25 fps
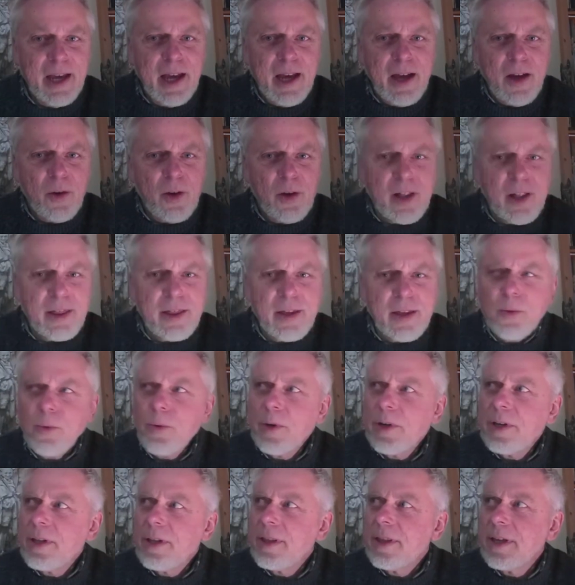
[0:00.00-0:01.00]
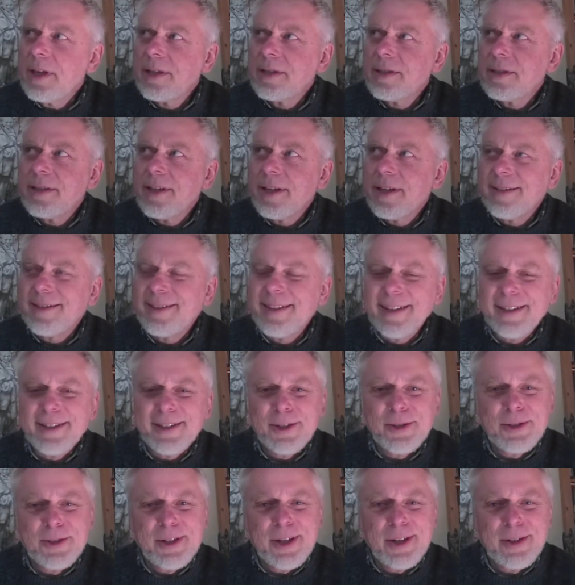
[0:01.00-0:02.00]
Well, I think one of the things that
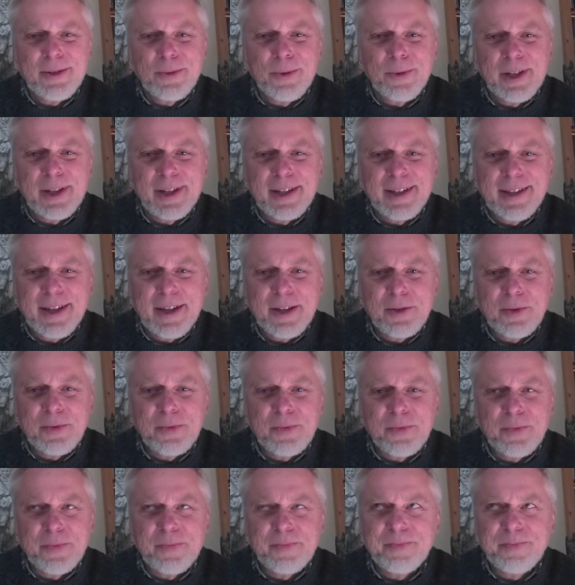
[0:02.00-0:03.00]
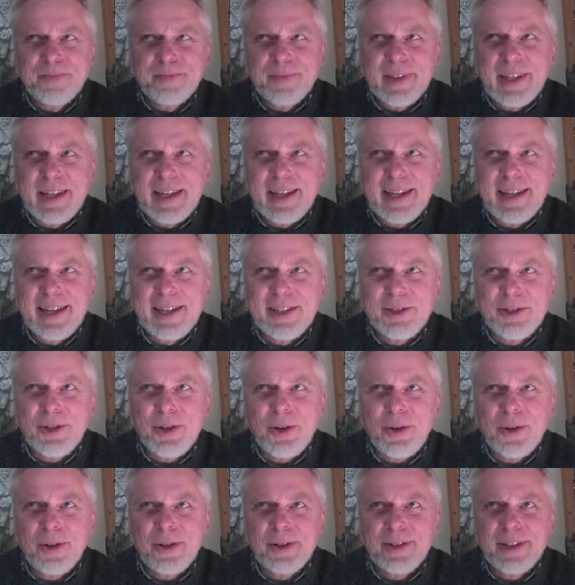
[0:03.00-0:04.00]
you said really kind of hits
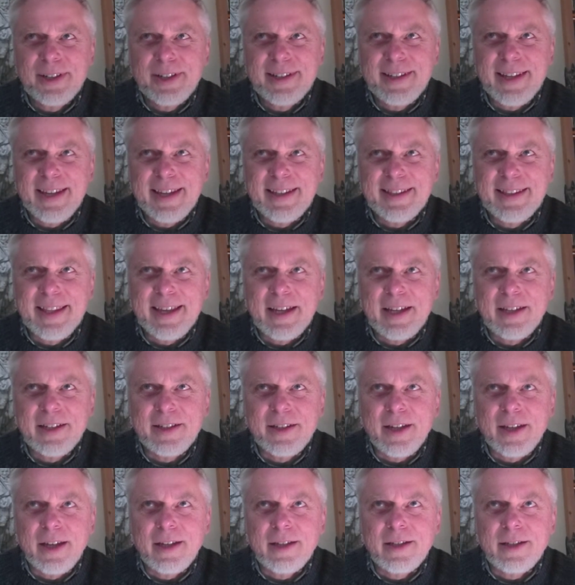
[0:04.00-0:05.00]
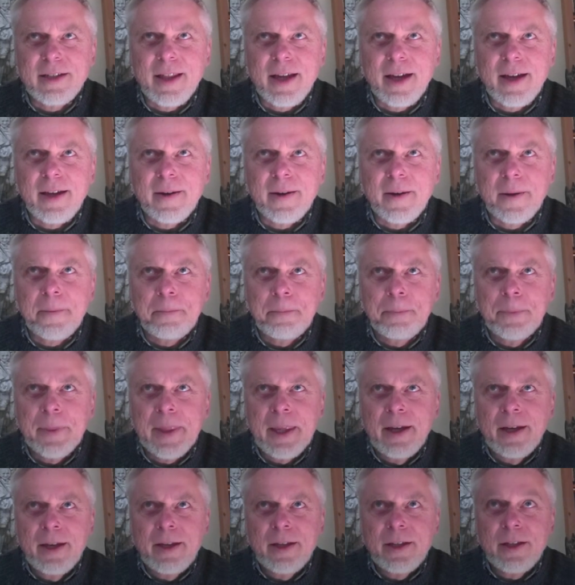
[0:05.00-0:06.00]
hard, and is that
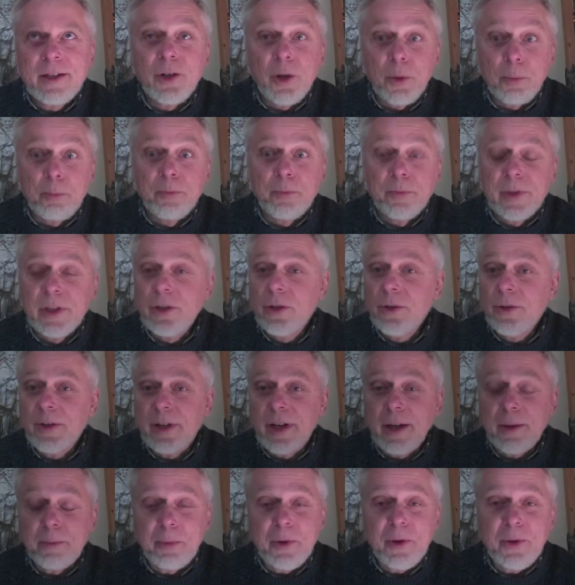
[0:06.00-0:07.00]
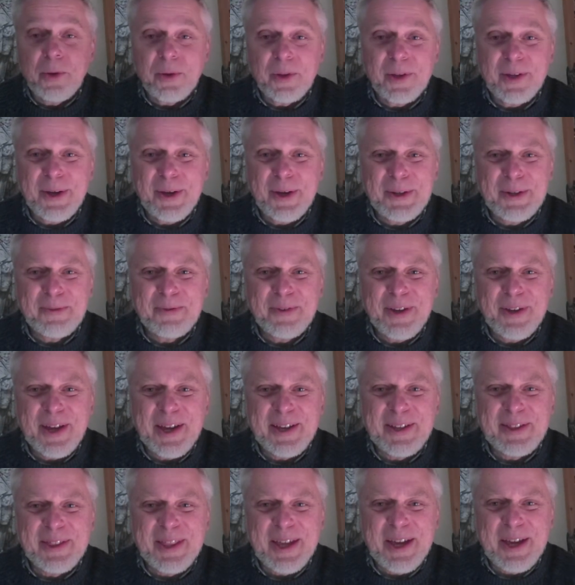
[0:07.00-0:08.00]
you and I both kind of
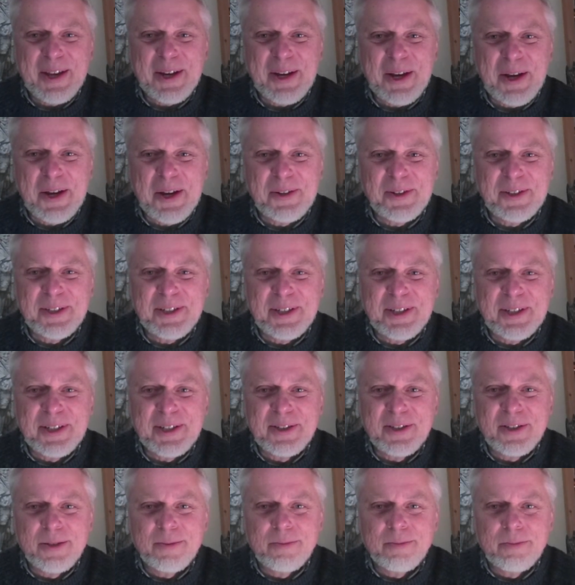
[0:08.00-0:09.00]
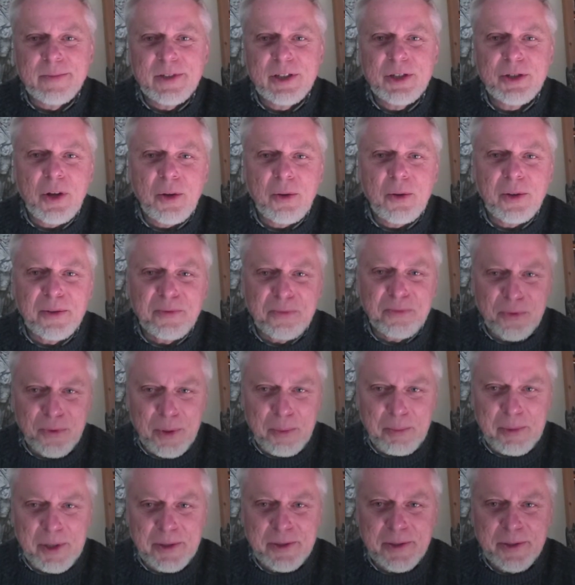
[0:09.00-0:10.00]
had that heritage stolen
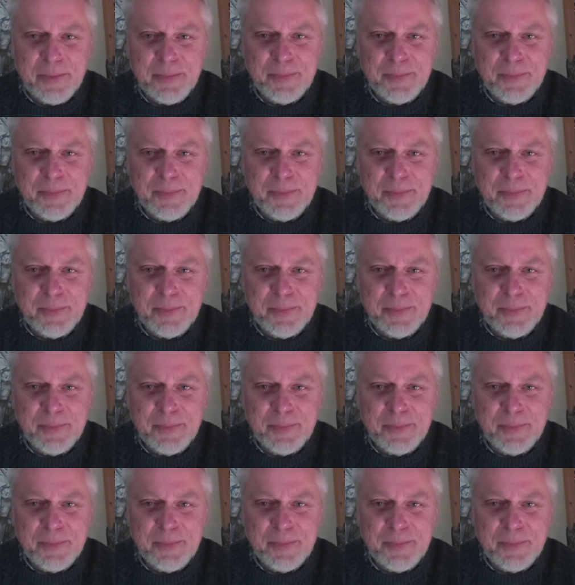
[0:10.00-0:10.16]
from us.